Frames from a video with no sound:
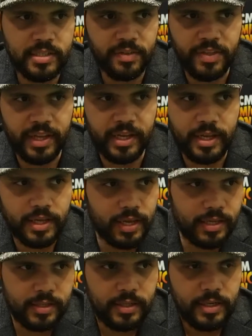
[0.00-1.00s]
thing.
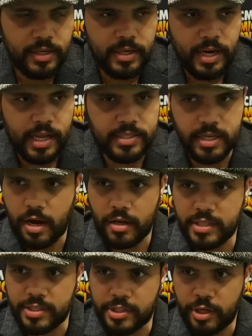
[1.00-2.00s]
As an
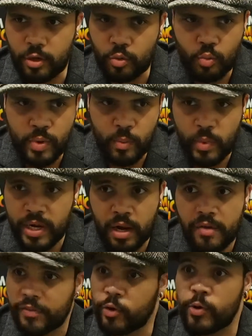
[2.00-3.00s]
artist, we
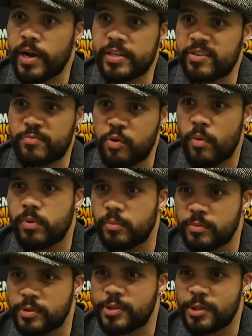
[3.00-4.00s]
love creative
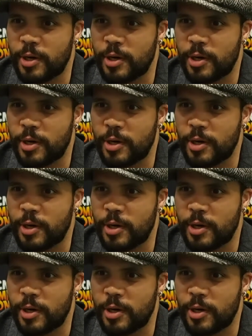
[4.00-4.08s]
problems.